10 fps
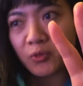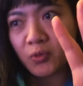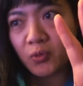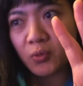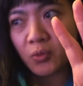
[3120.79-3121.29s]

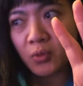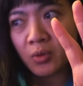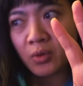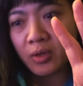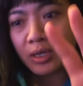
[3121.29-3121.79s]
to
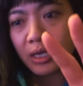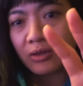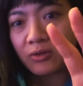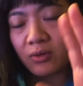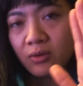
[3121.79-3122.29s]

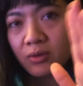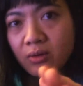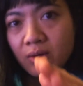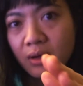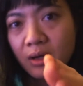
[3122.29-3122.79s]
get
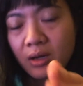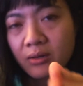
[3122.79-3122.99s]
uh,